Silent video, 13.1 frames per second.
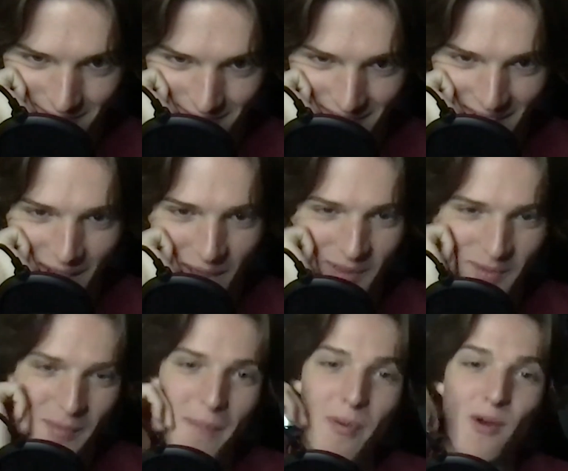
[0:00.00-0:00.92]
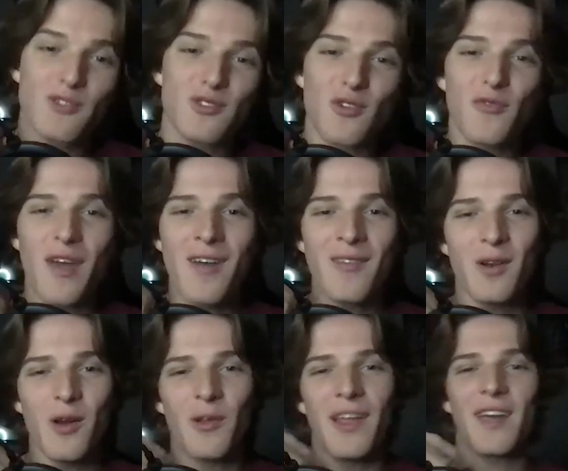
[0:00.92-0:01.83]
Like my personal
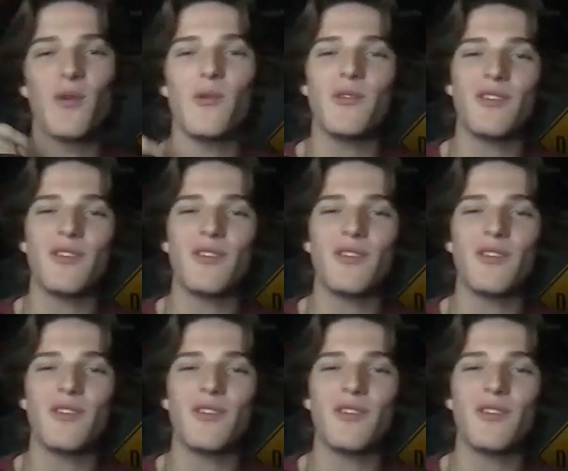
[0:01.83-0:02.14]
favorite, or like